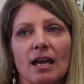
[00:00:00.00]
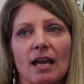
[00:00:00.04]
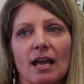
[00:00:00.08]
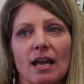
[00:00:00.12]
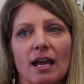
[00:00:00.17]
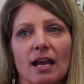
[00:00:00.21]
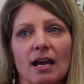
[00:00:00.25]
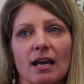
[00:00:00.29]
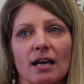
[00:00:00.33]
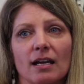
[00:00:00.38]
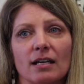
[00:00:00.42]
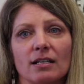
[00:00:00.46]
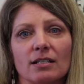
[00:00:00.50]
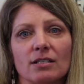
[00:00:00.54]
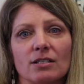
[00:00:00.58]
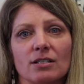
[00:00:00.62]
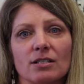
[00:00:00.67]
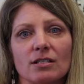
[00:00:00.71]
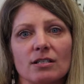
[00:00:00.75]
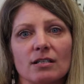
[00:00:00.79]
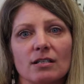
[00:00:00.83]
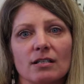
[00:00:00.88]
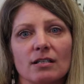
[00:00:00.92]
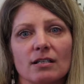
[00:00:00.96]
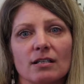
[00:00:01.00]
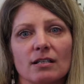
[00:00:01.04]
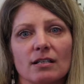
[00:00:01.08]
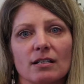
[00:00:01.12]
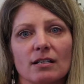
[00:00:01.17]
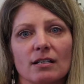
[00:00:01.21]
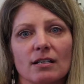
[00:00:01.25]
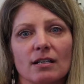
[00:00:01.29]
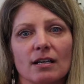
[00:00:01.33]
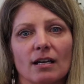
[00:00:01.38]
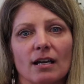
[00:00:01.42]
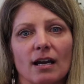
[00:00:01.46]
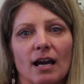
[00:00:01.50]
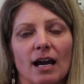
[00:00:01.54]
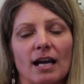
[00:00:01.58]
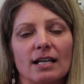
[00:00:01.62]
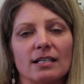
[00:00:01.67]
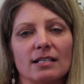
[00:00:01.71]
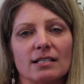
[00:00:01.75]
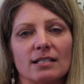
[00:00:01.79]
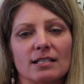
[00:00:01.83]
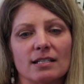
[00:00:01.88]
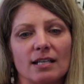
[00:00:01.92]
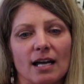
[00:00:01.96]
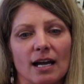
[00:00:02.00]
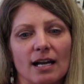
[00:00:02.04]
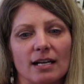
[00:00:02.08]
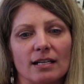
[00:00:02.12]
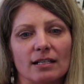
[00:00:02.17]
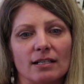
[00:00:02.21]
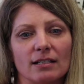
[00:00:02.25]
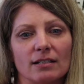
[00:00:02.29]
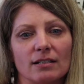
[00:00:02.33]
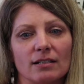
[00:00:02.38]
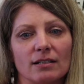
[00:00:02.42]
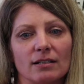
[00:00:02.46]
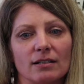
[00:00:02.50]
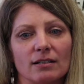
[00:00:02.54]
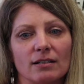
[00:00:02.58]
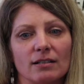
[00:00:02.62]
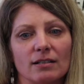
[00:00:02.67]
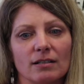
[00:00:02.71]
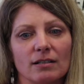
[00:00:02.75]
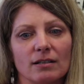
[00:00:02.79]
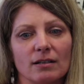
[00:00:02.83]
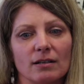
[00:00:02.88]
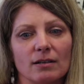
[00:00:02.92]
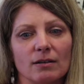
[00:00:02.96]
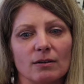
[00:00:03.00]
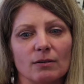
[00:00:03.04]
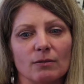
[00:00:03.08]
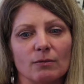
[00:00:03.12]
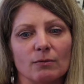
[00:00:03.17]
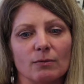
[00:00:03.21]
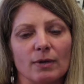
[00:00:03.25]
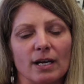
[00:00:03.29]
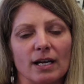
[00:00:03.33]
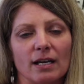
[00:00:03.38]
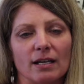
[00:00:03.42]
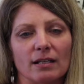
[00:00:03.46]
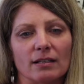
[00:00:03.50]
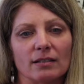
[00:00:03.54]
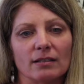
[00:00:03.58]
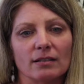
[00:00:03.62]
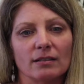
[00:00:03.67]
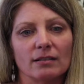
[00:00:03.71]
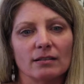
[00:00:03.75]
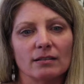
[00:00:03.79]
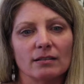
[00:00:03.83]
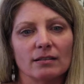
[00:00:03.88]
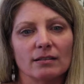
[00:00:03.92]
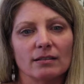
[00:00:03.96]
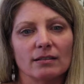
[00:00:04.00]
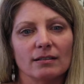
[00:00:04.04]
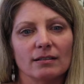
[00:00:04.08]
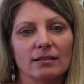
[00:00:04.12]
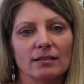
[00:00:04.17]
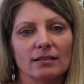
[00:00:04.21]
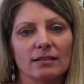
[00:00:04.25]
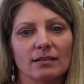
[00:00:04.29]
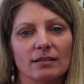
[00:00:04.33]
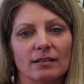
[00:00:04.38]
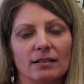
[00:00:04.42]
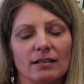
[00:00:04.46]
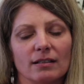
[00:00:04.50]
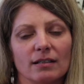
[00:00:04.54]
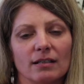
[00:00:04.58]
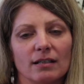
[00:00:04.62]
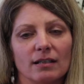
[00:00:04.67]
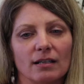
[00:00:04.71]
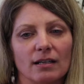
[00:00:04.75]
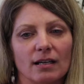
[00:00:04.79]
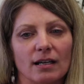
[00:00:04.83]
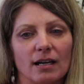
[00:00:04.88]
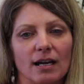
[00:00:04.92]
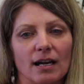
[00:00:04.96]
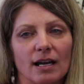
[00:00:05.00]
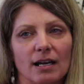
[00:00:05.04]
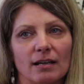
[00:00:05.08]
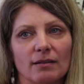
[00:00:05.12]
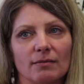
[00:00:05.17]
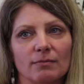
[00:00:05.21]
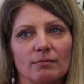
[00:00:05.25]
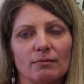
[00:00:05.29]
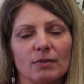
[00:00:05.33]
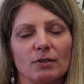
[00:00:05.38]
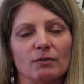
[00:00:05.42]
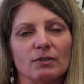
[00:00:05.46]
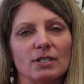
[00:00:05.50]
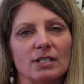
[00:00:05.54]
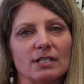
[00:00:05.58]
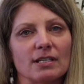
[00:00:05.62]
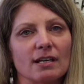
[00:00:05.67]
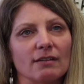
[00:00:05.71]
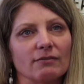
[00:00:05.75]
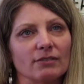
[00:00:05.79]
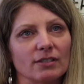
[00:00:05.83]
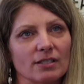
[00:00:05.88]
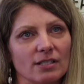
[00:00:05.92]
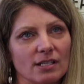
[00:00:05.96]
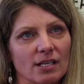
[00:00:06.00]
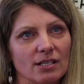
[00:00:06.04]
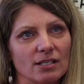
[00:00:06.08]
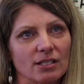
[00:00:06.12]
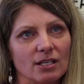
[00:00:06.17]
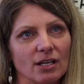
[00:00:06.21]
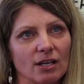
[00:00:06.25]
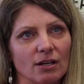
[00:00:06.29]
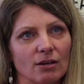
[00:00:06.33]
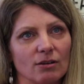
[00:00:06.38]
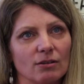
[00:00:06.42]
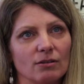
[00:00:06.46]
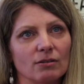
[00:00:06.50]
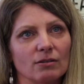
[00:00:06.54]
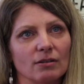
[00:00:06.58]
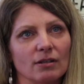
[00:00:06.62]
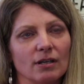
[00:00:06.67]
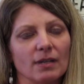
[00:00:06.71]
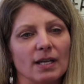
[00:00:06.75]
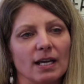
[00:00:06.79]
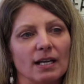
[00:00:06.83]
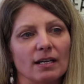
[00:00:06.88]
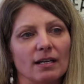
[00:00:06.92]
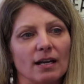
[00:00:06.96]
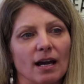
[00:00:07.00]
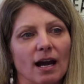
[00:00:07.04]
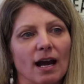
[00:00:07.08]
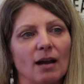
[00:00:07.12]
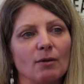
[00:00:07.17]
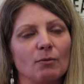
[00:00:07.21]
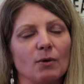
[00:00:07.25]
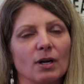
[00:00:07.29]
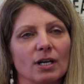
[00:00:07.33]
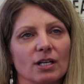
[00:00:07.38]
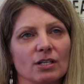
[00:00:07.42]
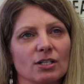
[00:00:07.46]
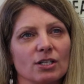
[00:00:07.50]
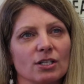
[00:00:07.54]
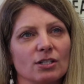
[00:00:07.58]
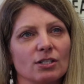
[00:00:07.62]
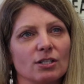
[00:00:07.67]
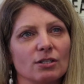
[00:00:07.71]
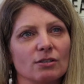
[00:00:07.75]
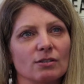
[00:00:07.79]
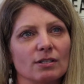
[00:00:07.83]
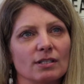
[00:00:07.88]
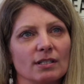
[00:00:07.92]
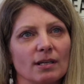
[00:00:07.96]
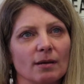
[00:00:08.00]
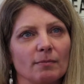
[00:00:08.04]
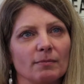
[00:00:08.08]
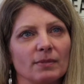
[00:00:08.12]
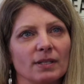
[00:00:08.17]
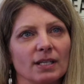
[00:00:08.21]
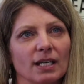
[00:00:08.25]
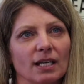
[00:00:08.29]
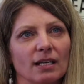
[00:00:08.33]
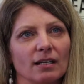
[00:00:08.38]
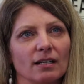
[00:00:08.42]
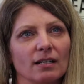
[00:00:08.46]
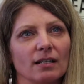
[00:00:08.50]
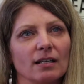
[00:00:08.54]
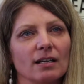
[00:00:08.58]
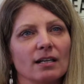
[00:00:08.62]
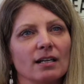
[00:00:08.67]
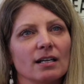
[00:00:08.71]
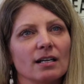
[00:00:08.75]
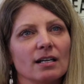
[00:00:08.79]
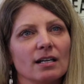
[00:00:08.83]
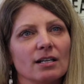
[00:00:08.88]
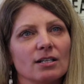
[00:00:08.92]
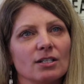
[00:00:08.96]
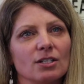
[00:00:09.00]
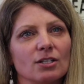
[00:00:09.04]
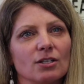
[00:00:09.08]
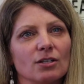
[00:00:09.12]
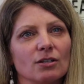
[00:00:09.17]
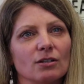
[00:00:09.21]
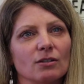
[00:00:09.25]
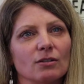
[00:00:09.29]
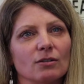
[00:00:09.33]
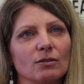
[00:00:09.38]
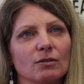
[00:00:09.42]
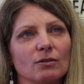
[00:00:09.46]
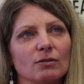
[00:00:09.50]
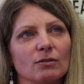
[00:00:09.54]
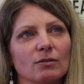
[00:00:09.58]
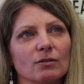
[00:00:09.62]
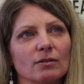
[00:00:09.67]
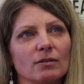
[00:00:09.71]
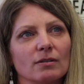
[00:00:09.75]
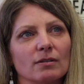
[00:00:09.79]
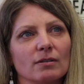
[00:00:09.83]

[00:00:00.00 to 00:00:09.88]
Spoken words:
And I decided, when I moved to San Francisco, that I wanted to do something to